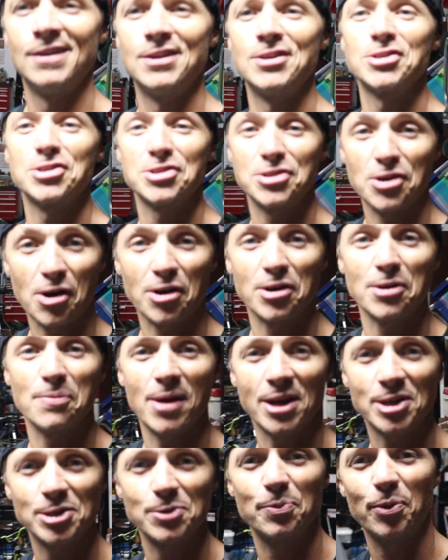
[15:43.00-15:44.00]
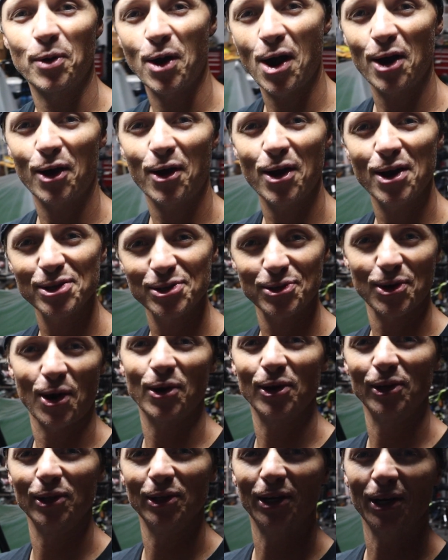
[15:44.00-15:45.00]
Starting to make some progress,
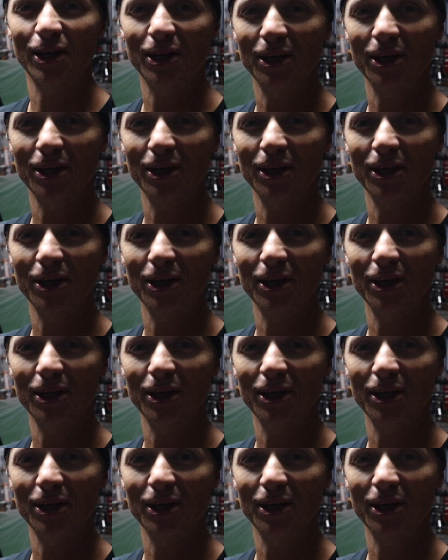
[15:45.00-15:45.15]
starting to look